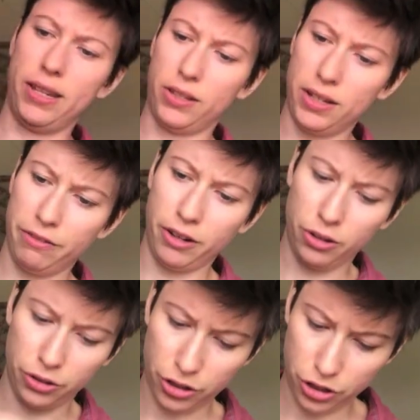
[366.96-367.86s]
it's
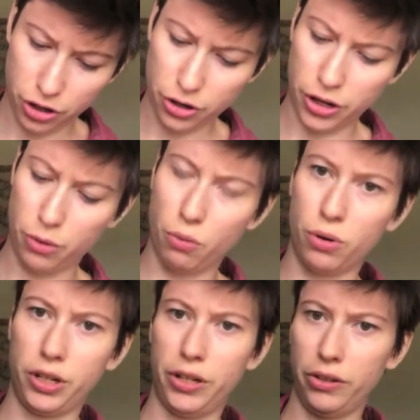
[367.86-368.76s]
difficult to show you
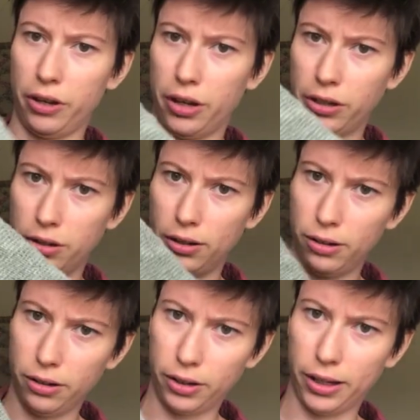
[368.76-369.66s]
what it's going to
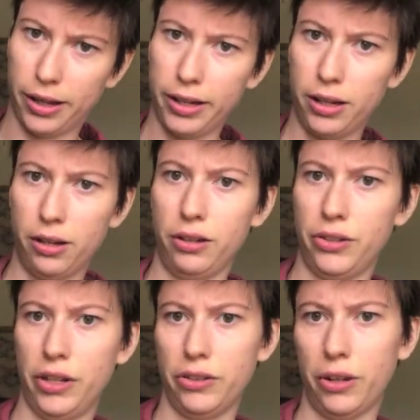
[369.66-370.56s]
look like
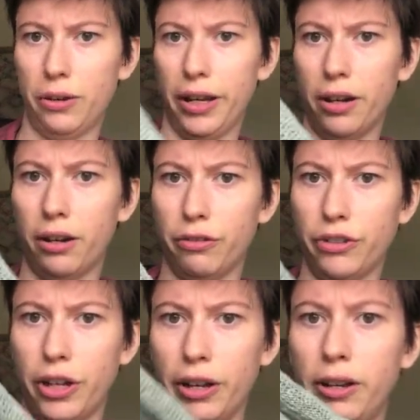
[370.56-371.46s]
because it's only
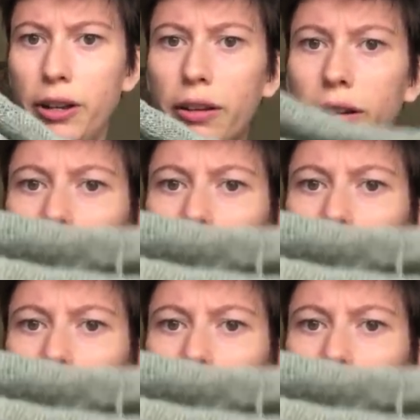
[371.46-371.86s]
half done.